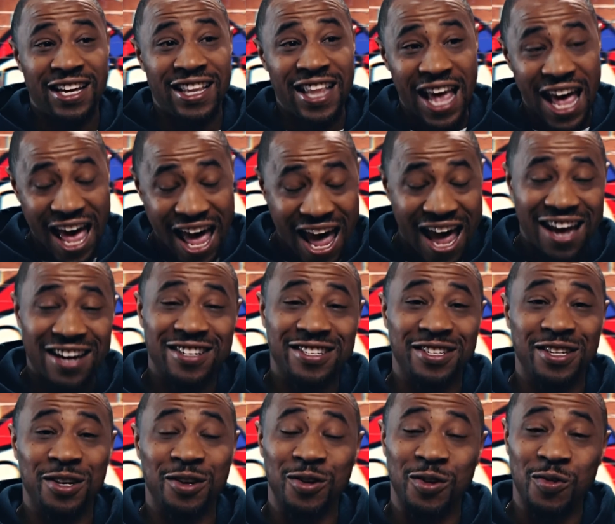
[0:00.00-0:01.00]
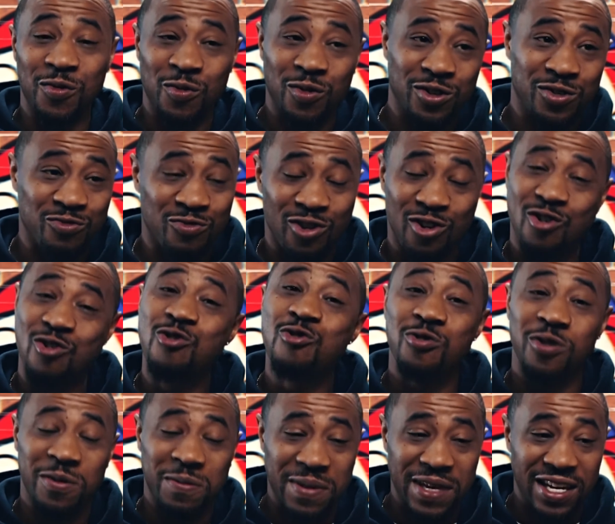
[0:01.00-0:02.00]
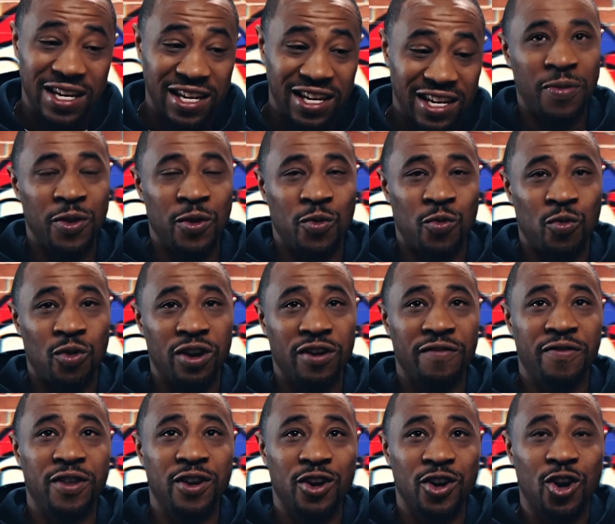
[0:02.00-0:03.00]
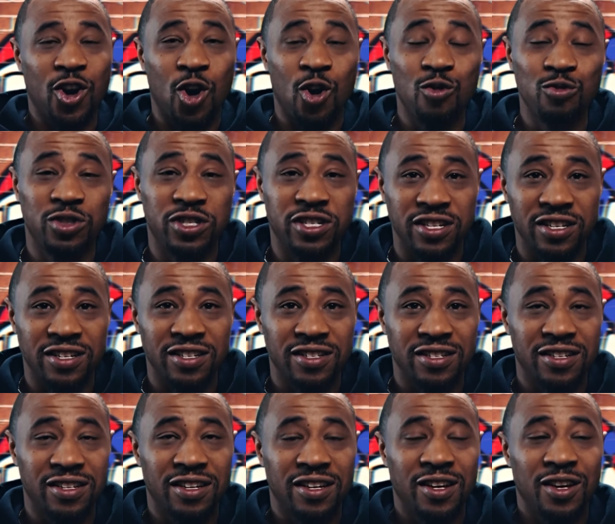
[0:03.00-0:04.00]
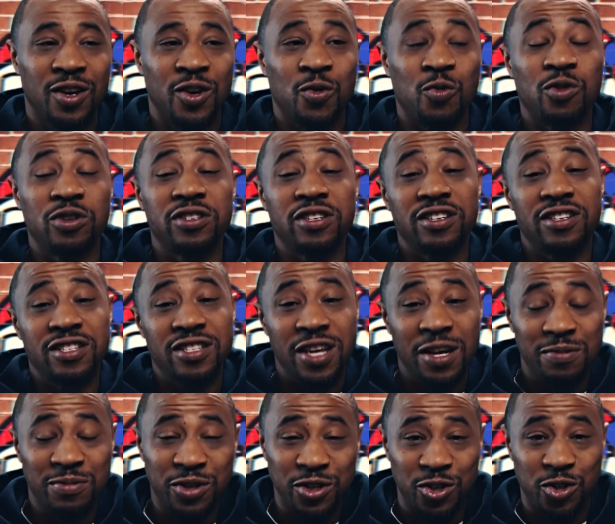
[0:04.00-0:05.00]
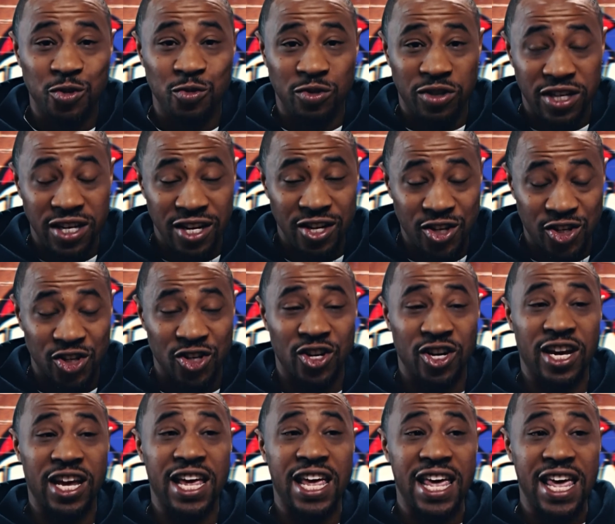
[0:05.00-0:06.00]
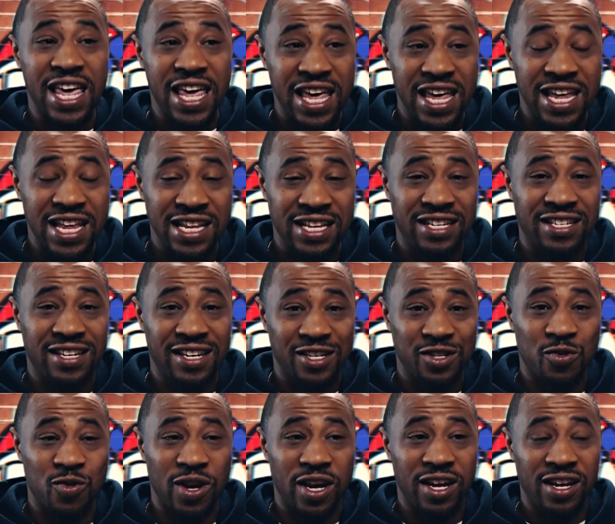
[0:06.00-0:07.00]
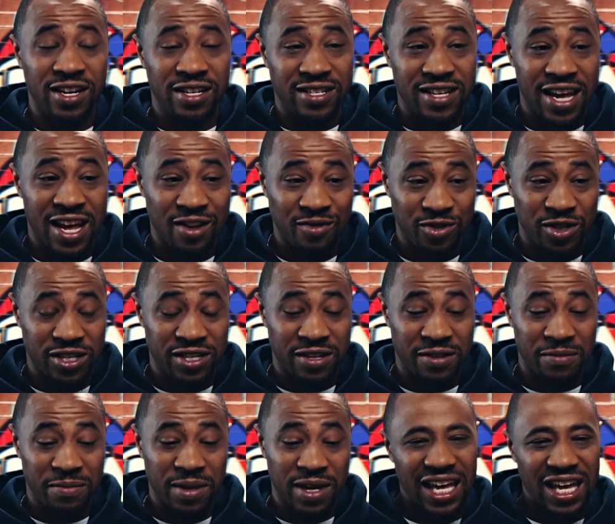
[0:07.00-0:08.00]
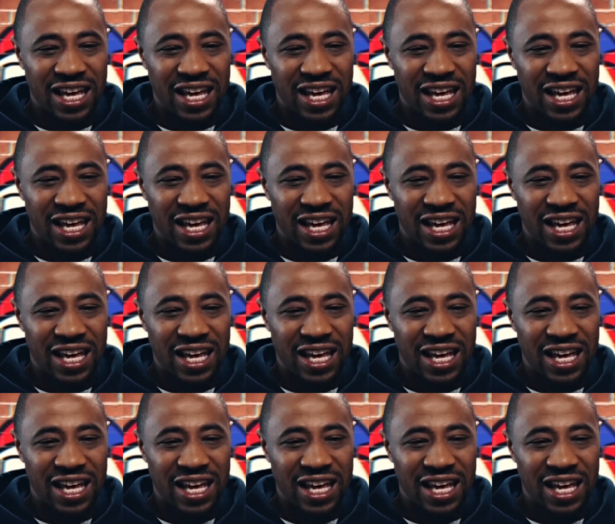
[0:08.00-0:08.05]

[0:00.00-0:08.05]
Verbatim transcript: that actually was recruiting me. One of their coaches was a substitute teacher in Susquehanna Township.